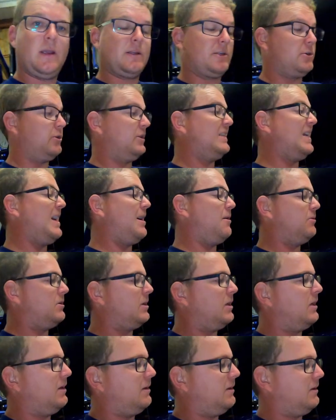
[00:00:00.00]
So it's
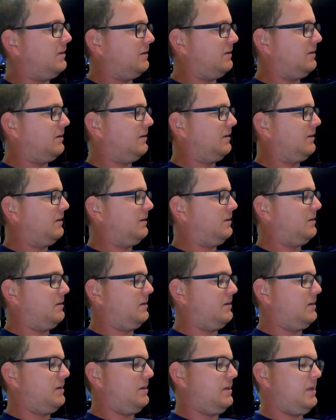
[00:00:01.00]
out.
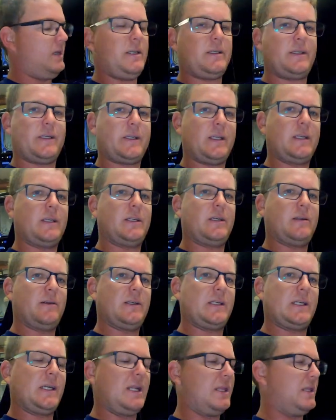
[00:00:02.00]
The easiest thing to do
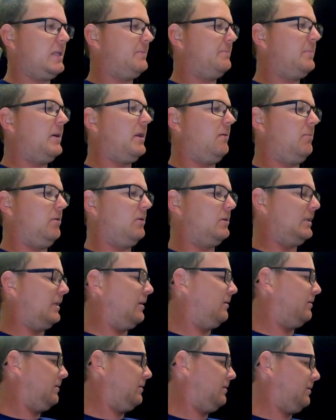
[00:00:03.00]
is to take the pedal box
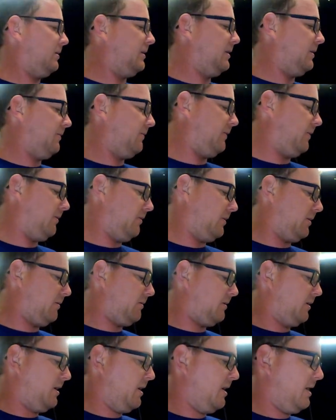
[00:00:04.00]
out, as I found out,